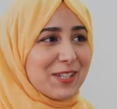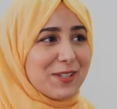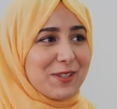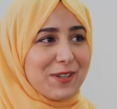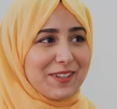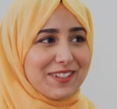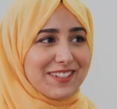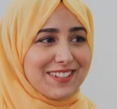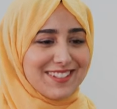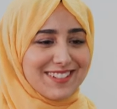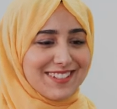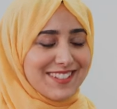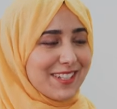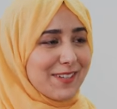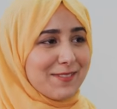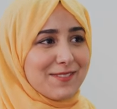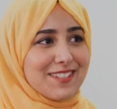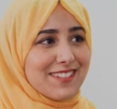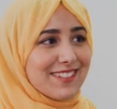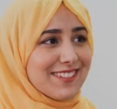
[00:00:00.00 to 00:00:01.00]
You just
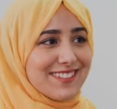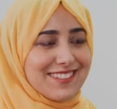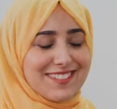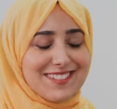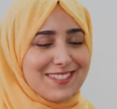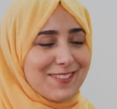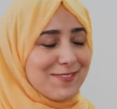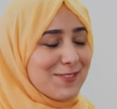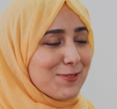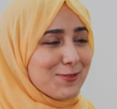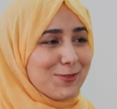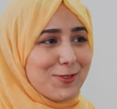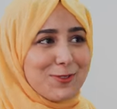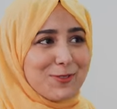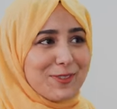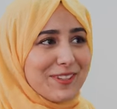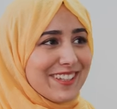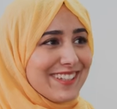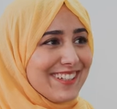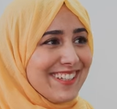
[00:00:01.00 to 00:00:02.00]
have to roll
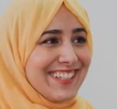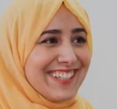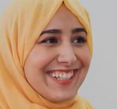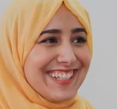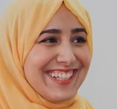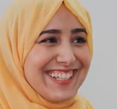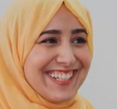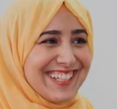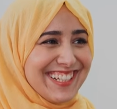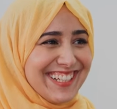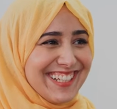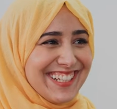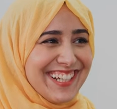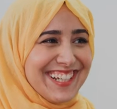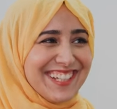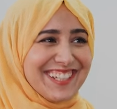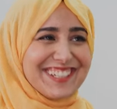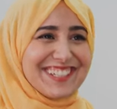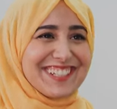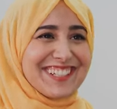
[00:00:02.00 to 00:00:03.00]
with
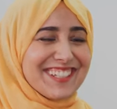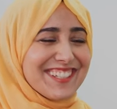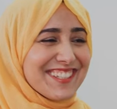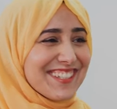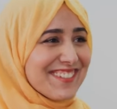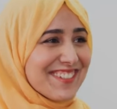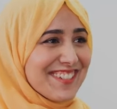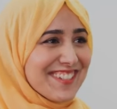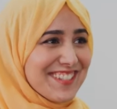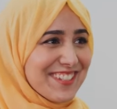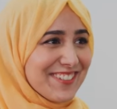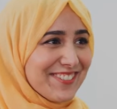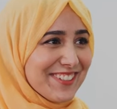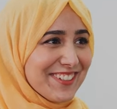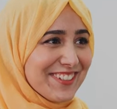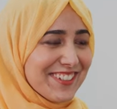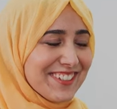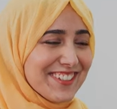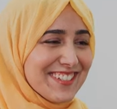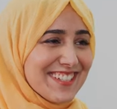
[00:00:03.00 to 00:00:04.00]
it. You just have to see where
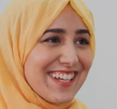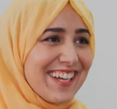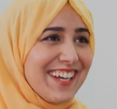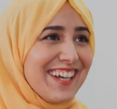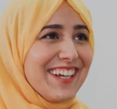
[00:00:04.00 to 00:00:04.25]
it goes.